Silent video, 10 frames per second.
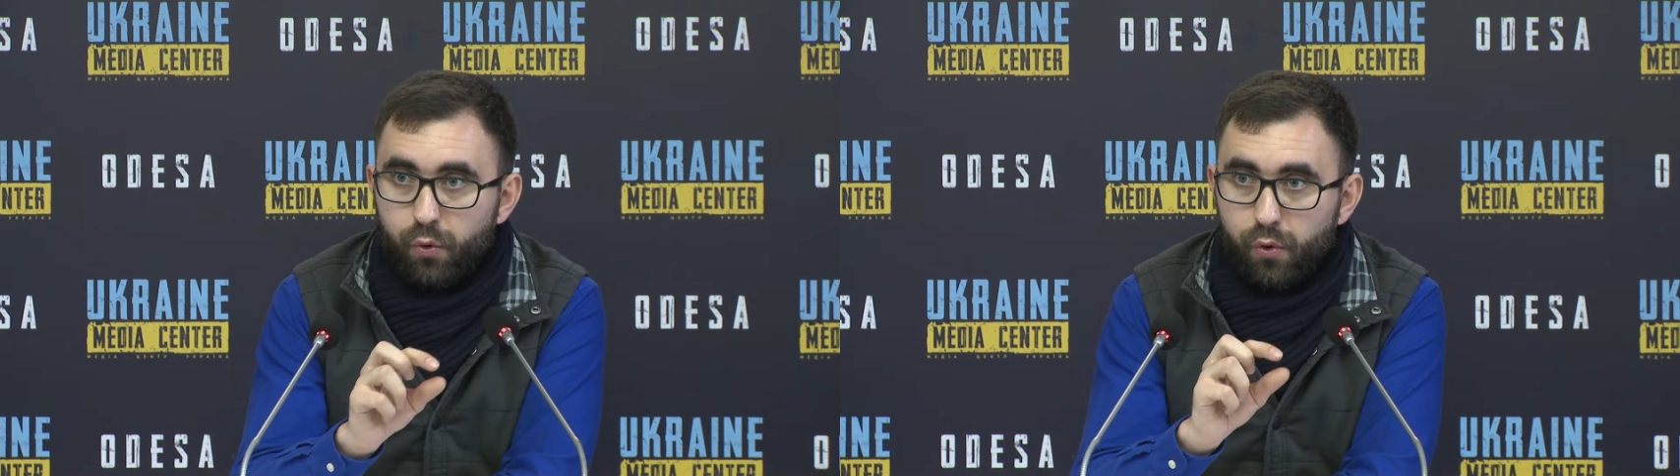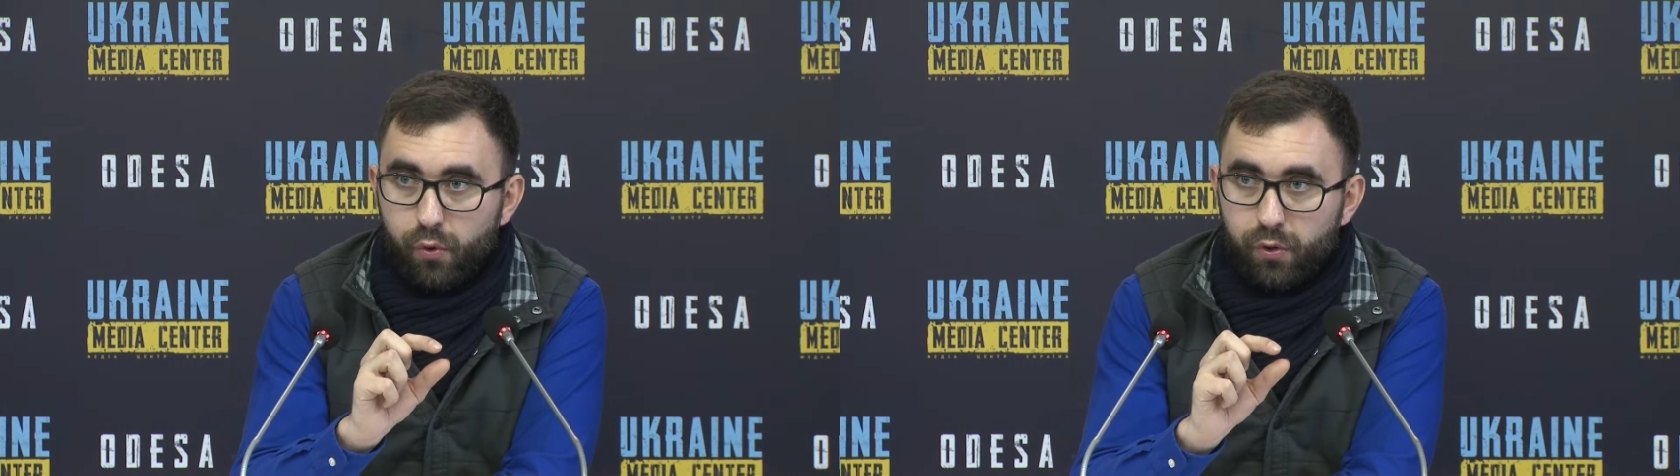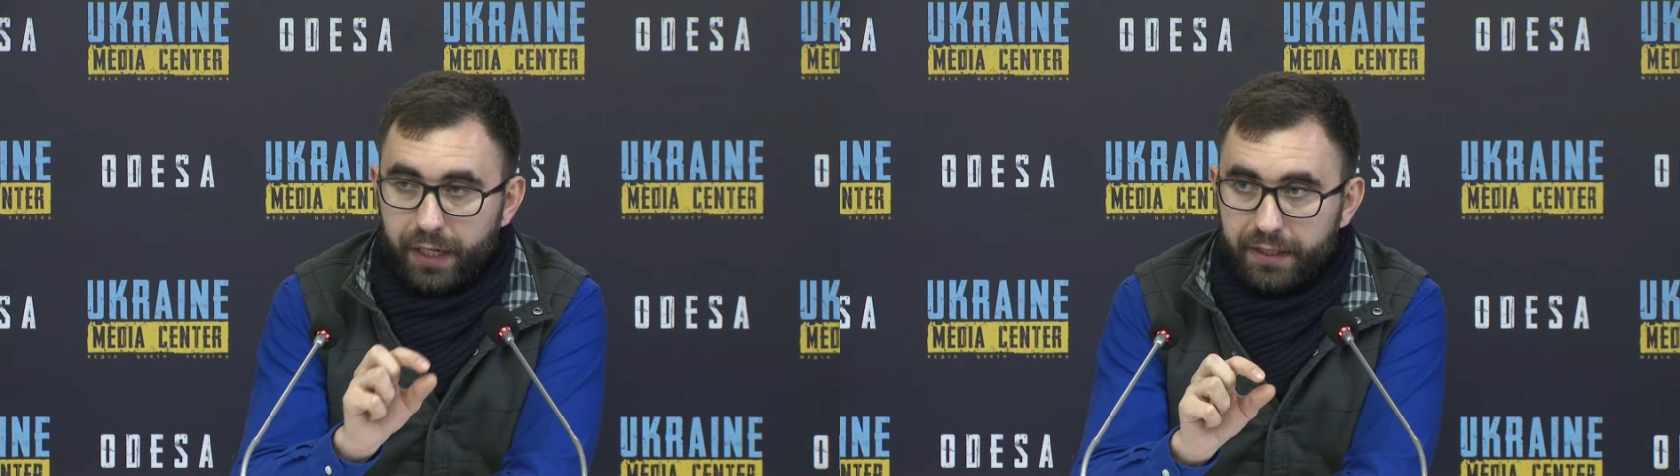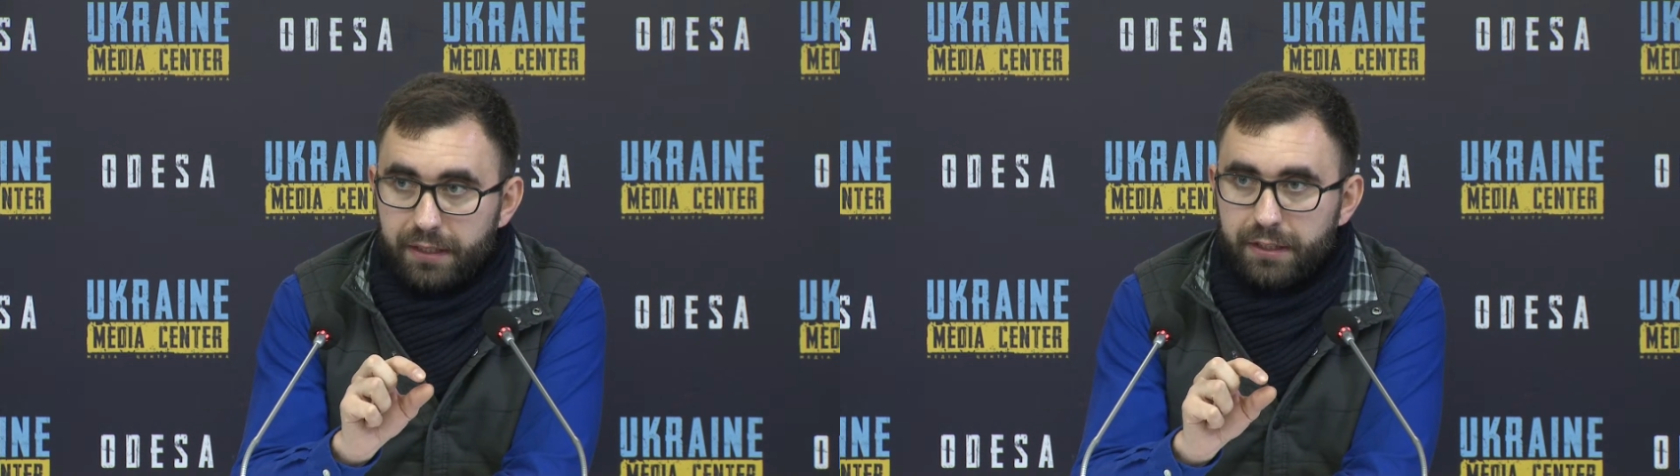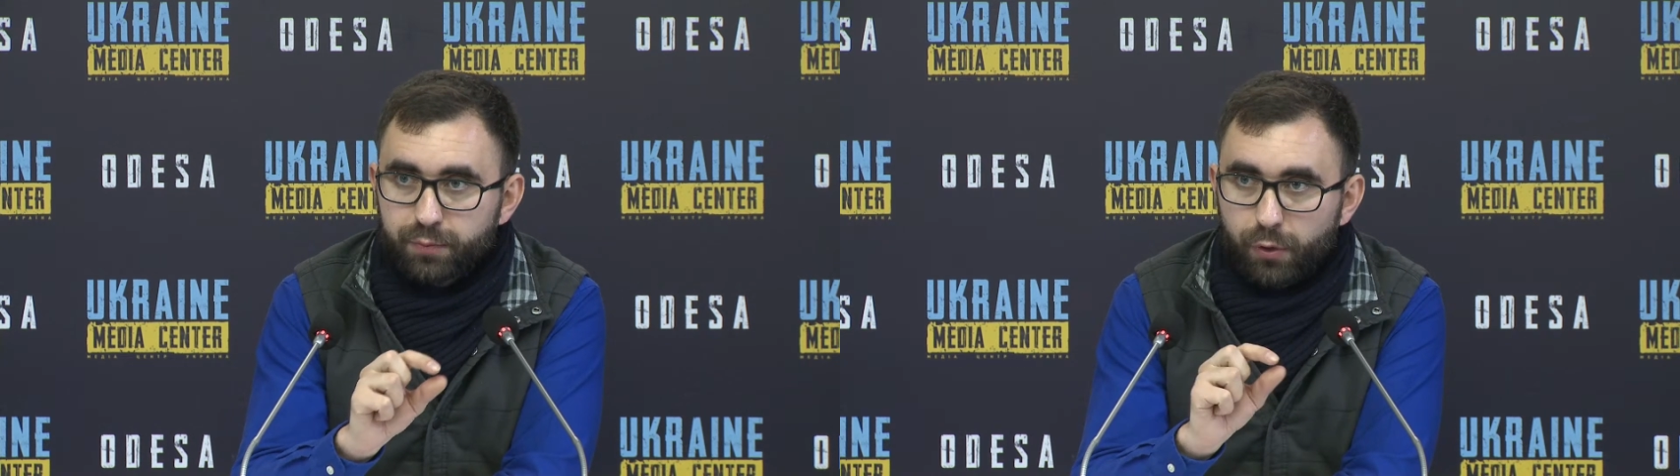John's
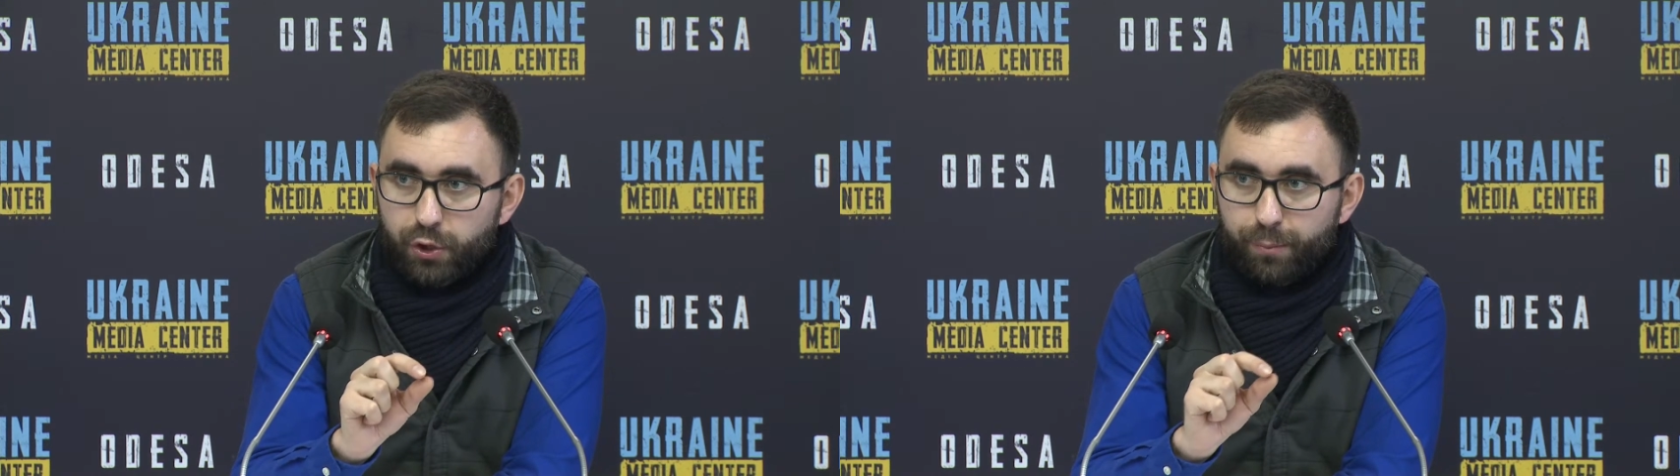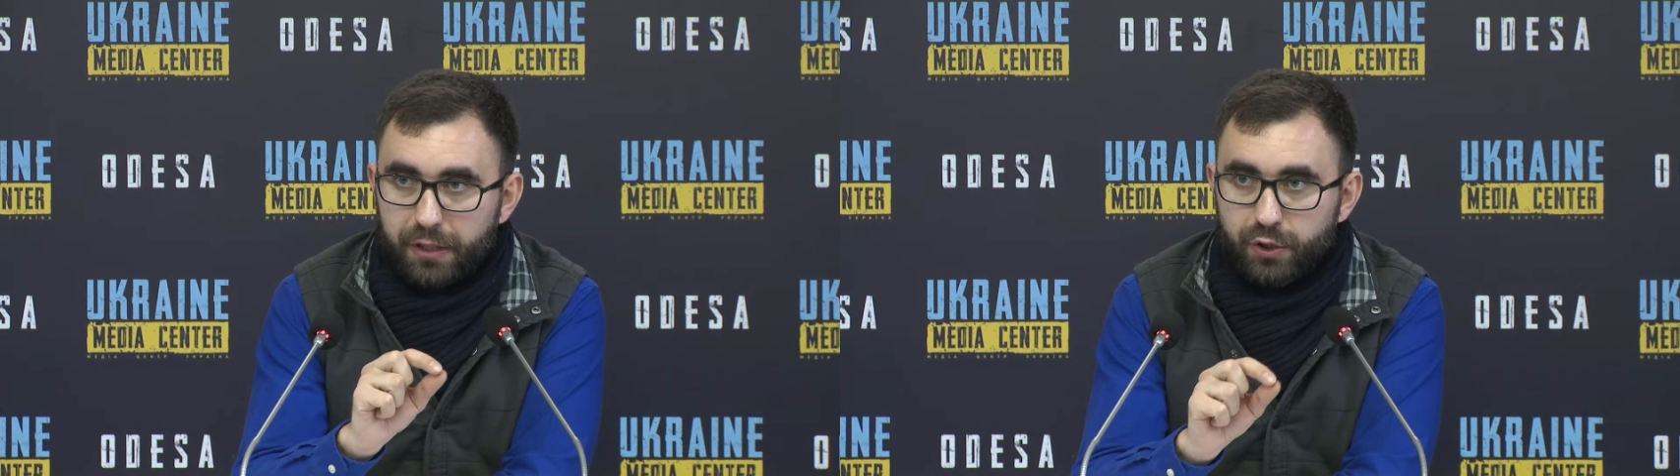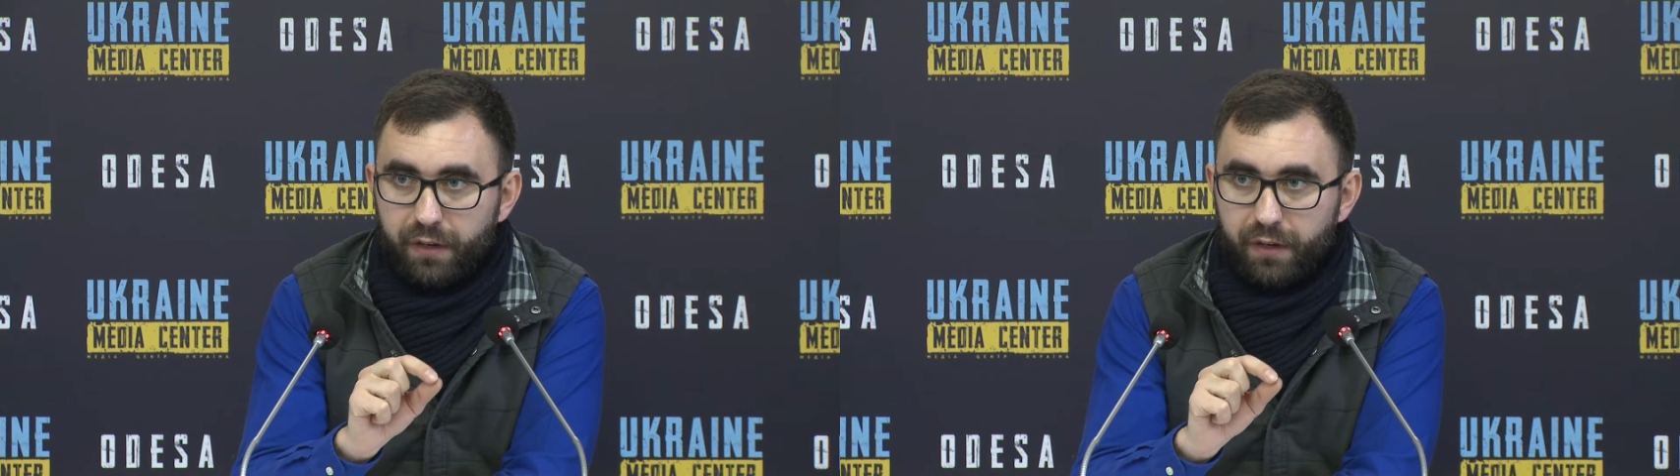book